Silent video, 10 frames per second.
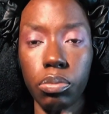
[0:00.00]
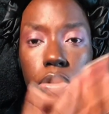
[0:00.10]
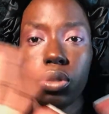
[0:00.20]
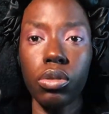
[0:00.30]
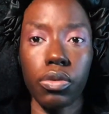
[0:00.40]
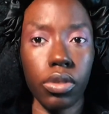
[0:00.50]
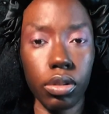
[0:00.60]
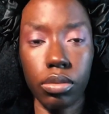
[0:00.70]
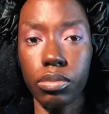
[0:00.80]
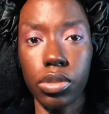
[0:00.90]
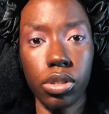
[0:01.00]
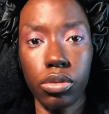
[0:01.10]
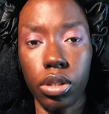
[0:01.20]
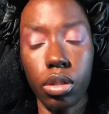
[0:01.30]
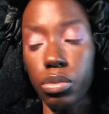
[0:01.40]
beautiful
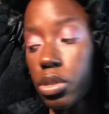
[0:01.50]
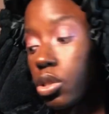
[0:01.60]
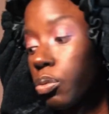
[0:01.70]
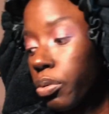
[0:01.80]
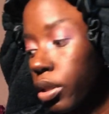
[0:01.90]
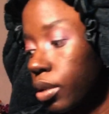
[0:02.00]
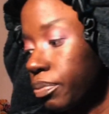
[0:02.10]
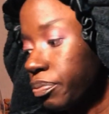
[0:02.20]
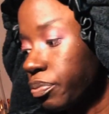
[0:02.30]
studio. It was so pretty.